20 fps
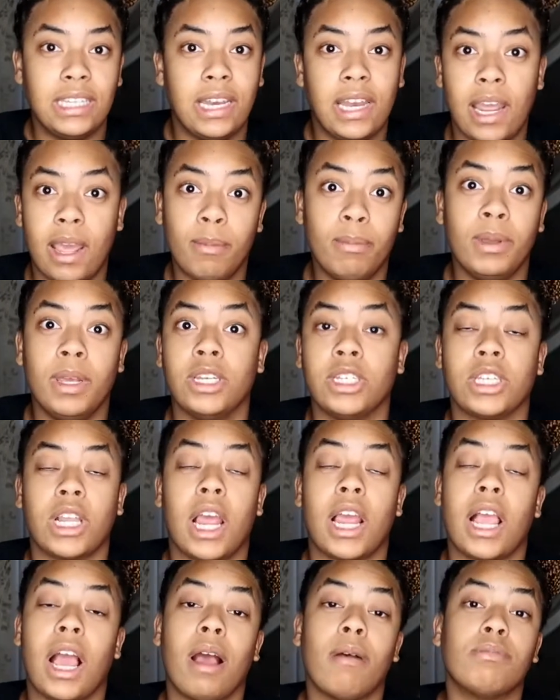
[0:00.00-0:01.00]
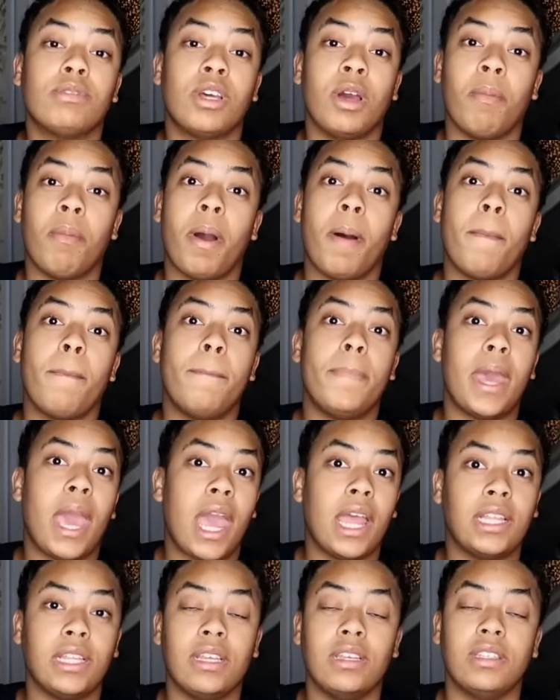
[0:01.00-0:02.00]
in that bitch. Like, I'm talking about
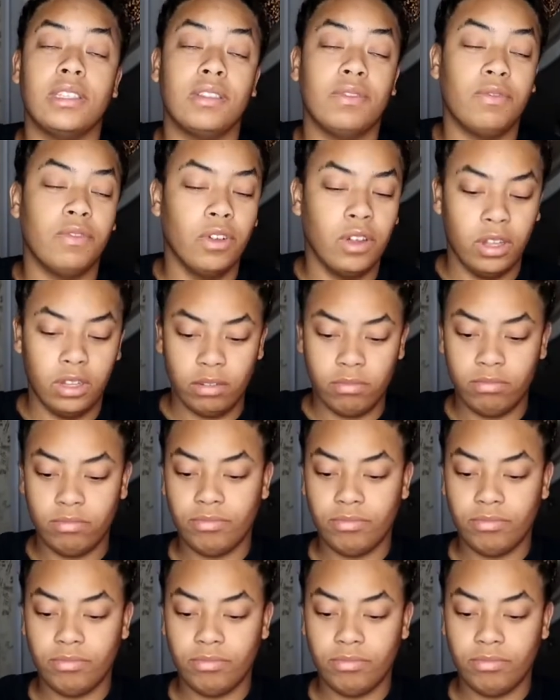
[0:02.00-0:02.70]
packed as fuck.